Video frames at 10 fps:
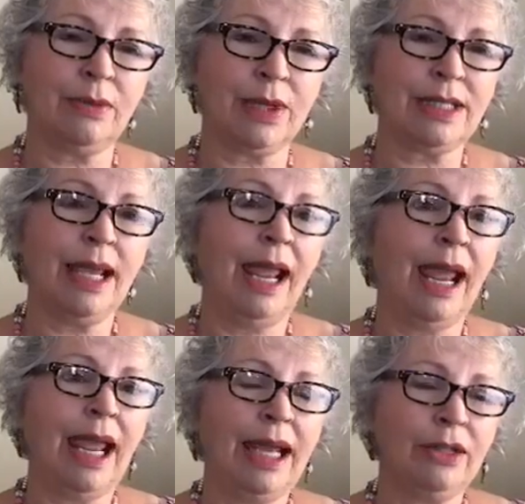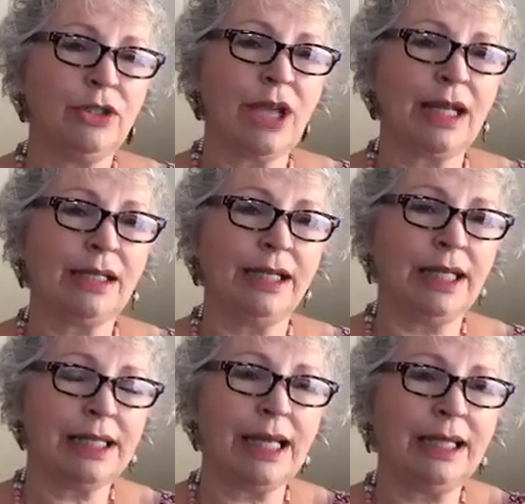to us energetically.
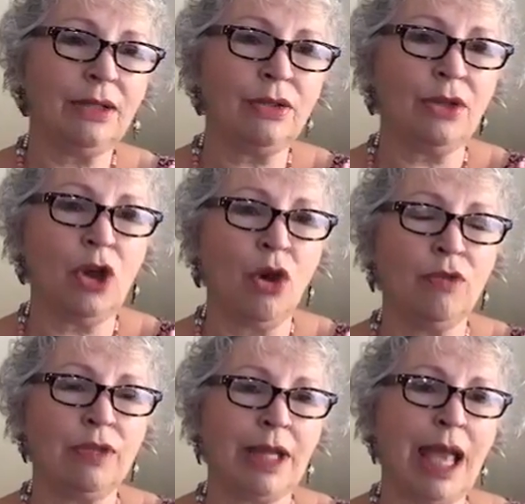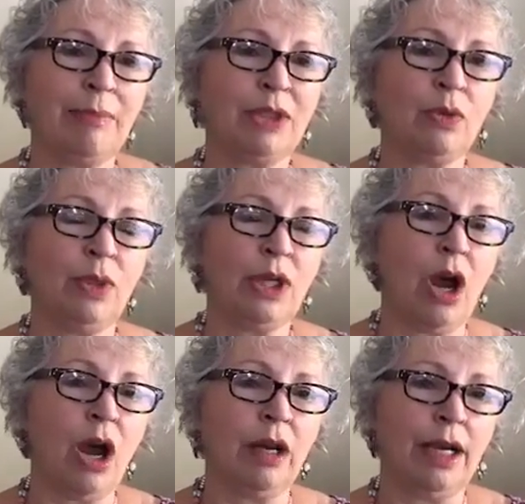It's like there's an overlap between
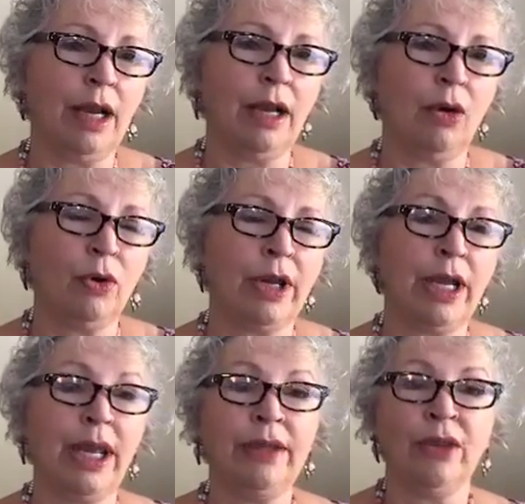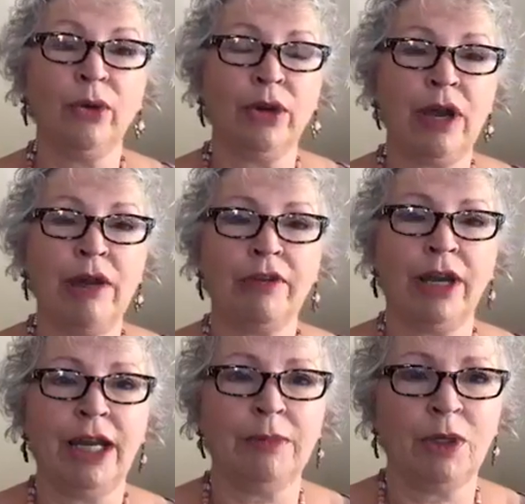our aura and the aura of our
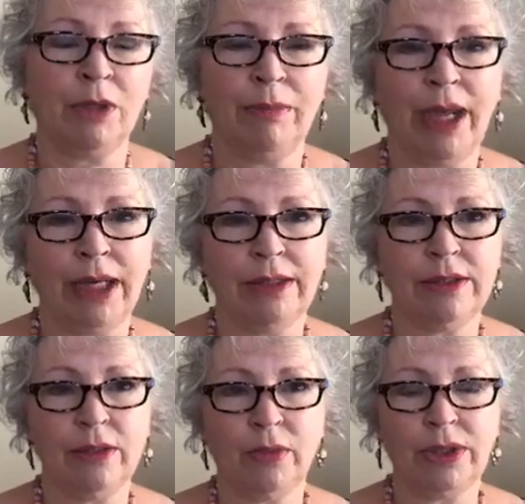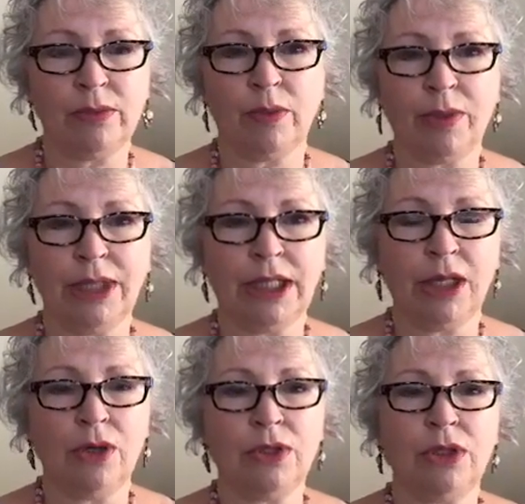animal companions, the ones we're really
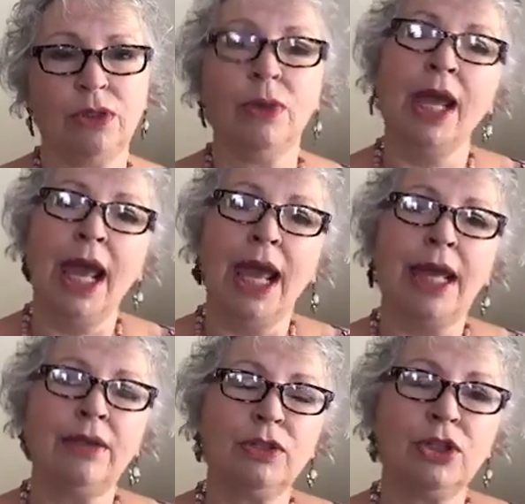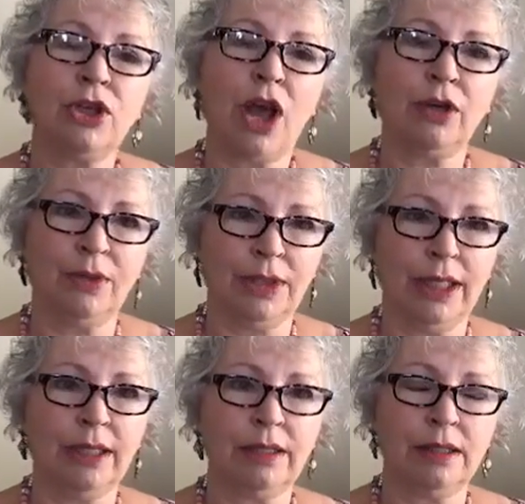close to, and there's chakra
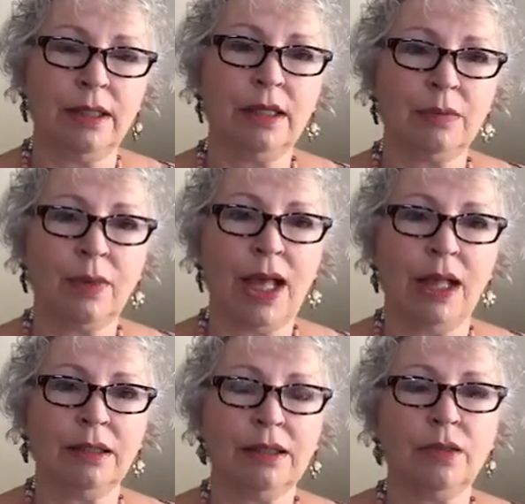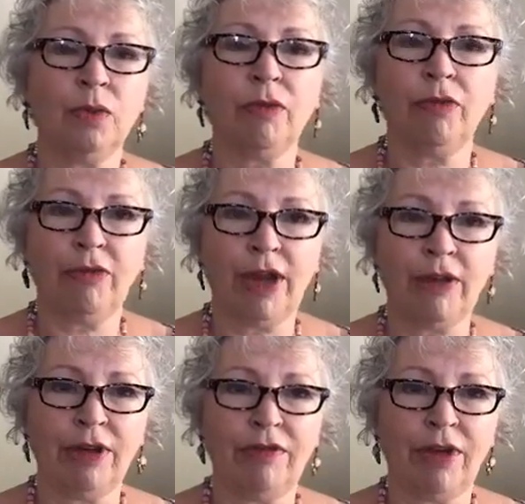links as well. So we're
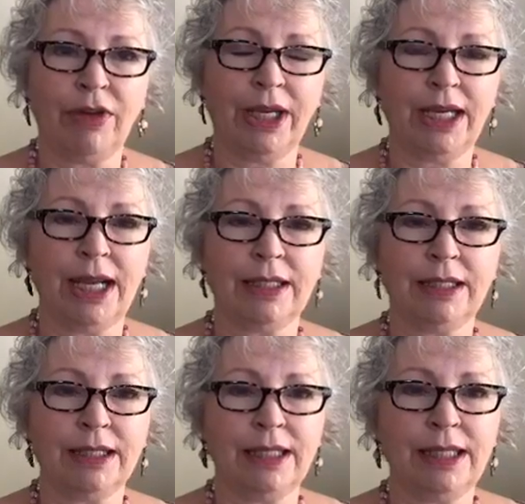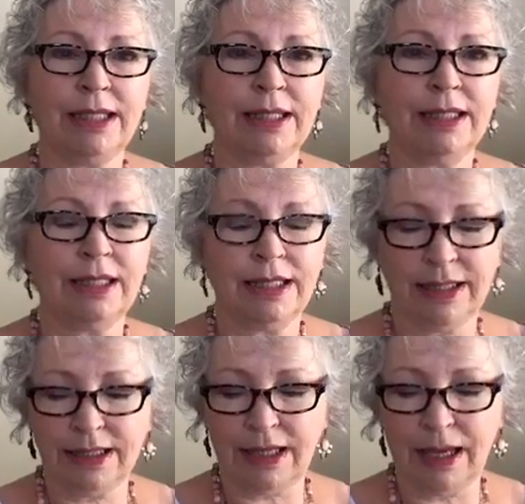very, very connected
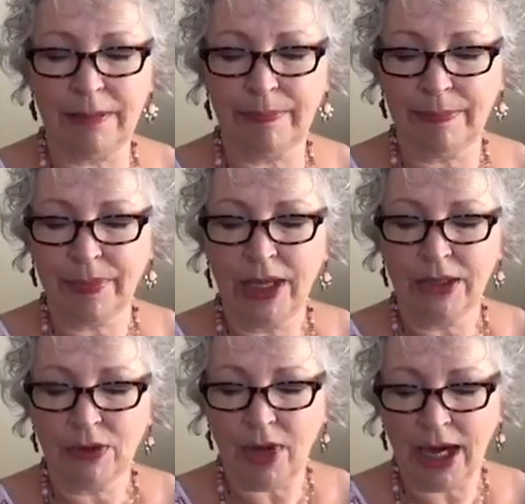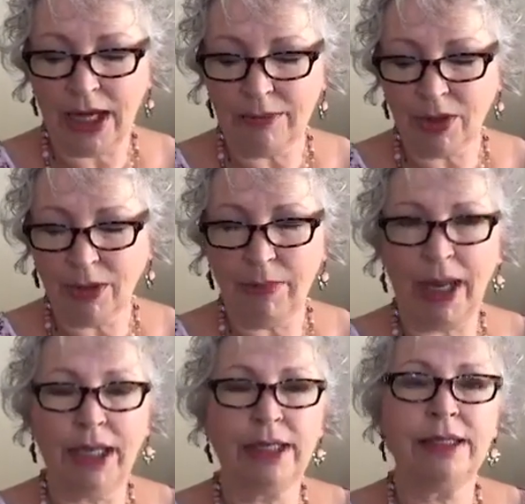to our animal
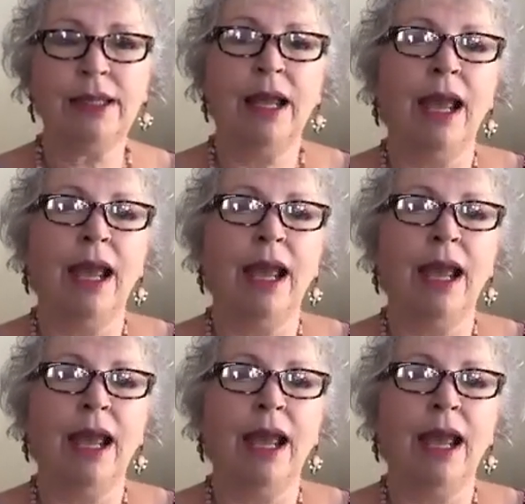companions.